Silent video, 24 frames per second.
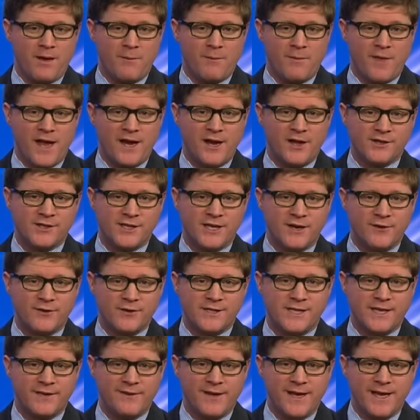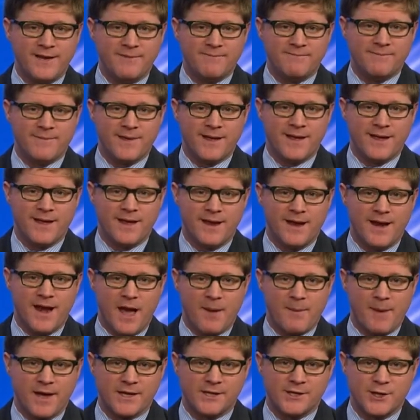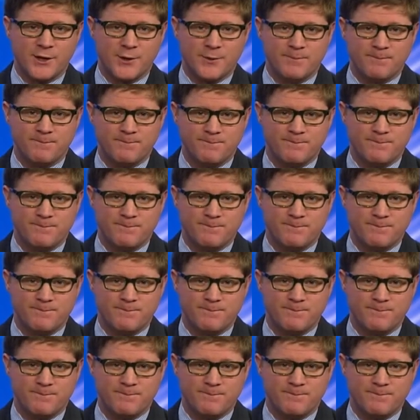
That does it here for TV. Now back to you.